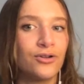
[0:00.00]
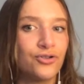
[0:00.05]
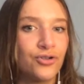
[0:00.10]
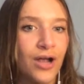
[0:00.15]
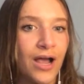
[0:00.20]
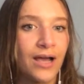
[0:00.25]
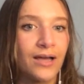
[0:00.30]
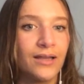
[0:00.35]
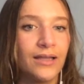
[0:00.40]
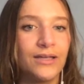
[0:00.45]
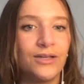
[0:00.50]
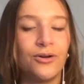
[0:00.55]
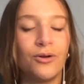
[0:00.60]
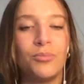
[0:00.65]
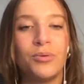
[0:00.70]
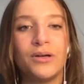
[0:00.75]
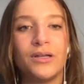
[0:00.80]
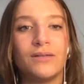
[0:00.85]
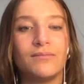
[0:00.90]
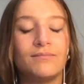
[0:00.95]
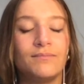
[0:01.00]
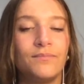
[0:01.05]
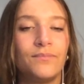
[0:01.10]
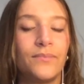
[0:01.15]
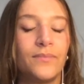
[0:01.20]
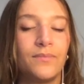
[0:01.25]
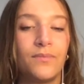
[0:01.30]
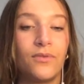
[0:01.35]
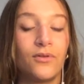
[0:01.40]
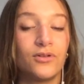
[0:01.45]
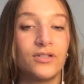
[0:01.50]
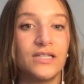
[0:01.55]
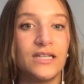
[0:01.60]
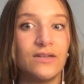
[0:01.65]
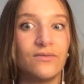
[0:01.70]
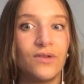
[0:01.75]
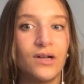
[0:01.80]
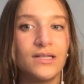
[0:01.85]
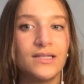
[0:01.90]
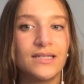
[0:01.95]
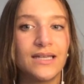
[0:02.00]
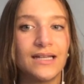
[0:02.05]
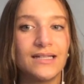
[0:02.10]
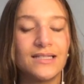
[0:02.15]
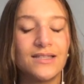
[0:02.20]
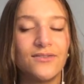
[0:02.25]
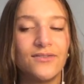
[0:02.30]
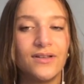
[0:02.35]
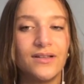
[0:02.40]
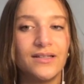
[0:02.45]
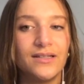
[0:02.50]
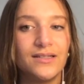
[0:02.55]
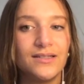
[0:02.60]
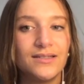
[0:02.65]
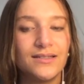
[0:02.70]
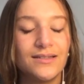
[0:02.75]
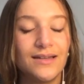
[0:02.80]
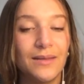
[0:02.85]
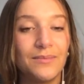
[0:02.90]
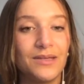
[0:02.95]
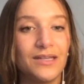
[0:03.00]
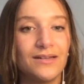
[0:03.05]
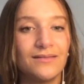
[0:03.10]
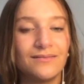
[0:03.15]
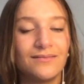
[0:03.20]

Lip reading: track, like, you know, putting 13 runs against the Phillies. I mean,